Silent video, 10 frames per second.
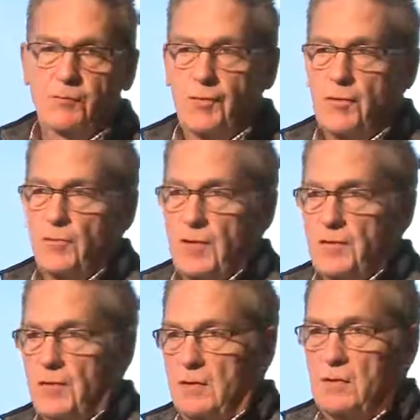
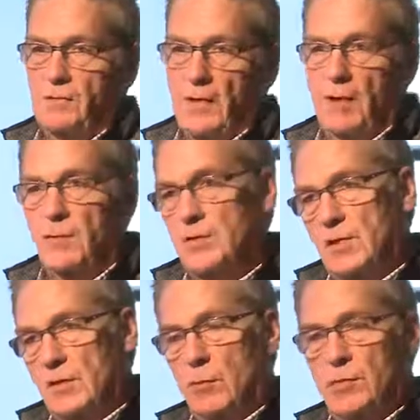progress and development
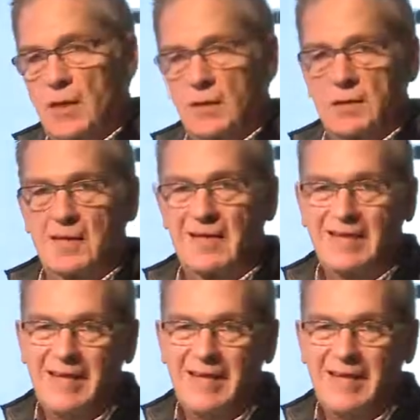and modernity,